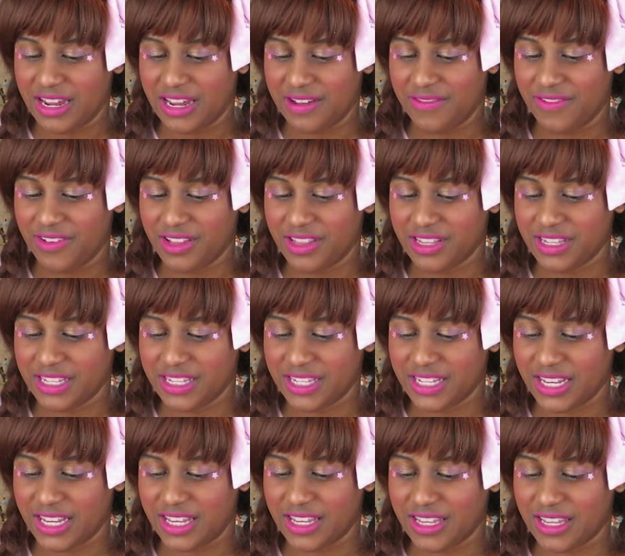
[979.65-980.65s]
I feel like this
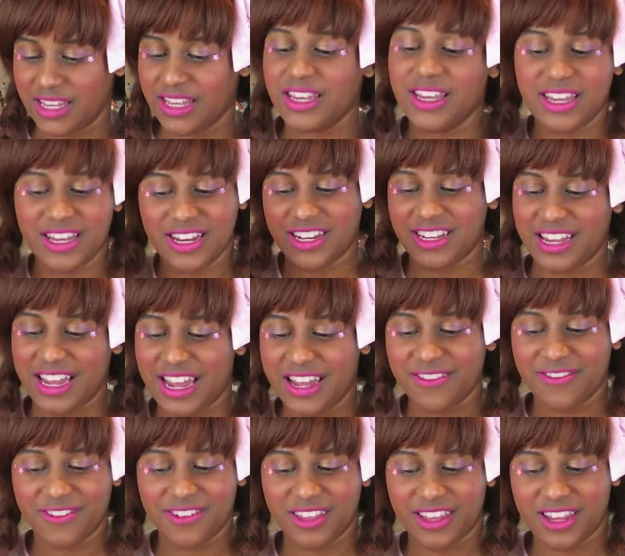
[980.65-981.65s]
is like, in. I
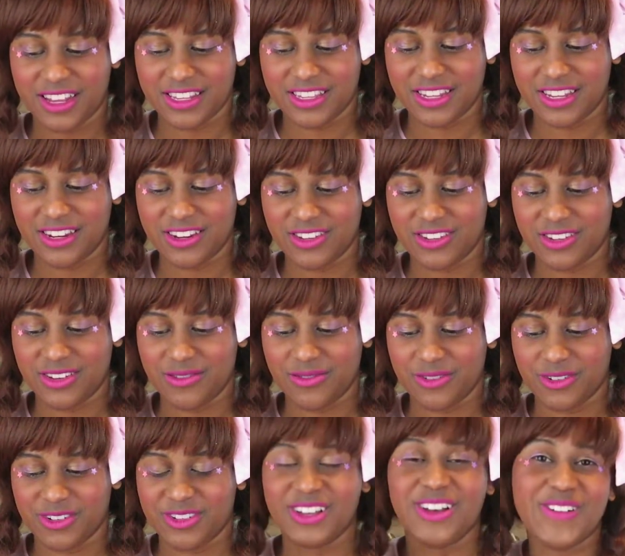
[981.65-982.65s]
feel like it's Innocent
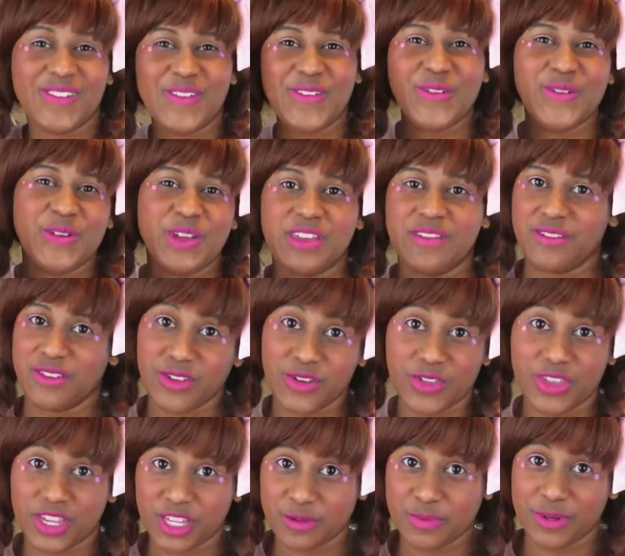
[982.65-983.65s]
World. Oh, even
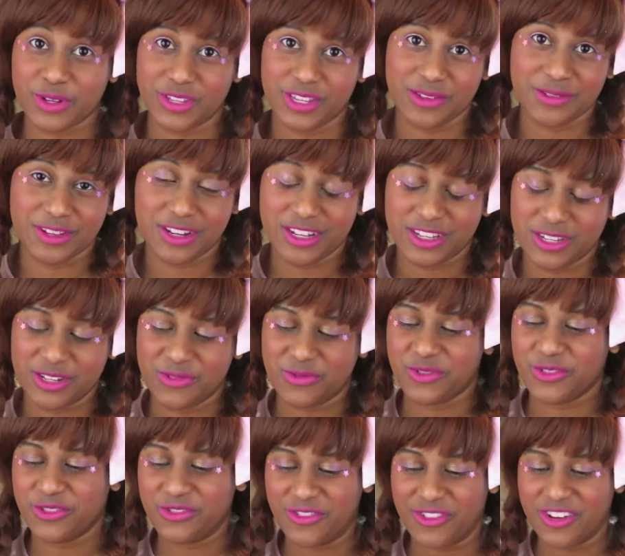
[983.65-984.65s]
though they spelled Innocent
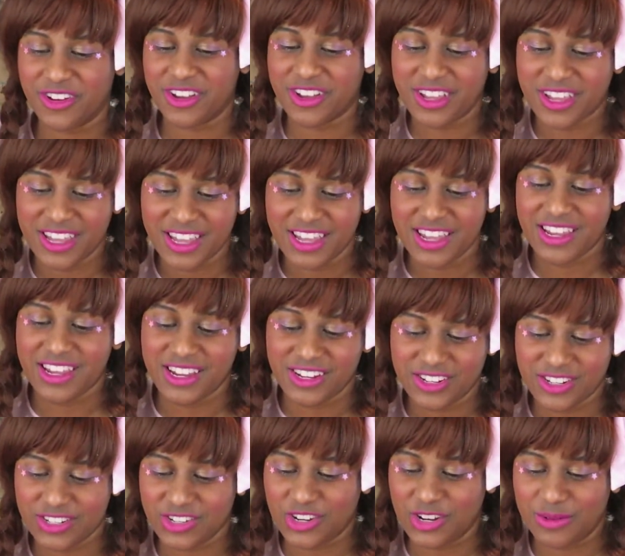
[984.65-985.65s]
World wrong, it
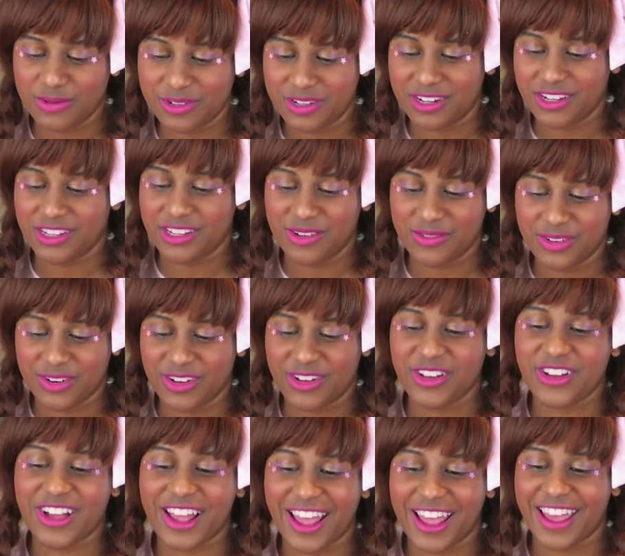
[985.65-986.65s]
just screams Innocent World.
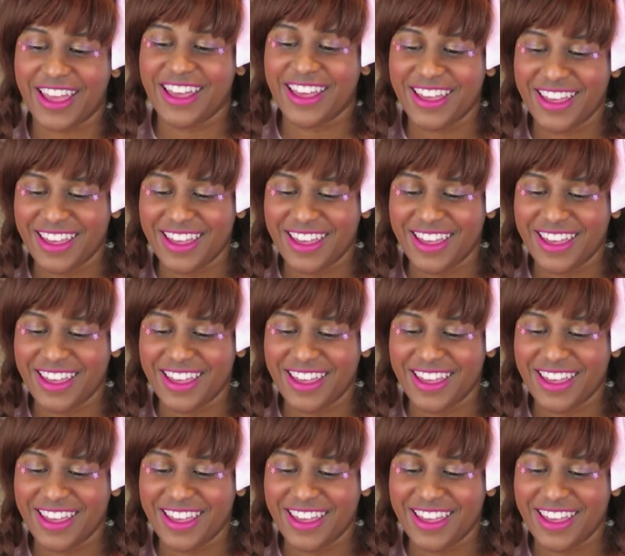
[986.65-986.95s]
Okay.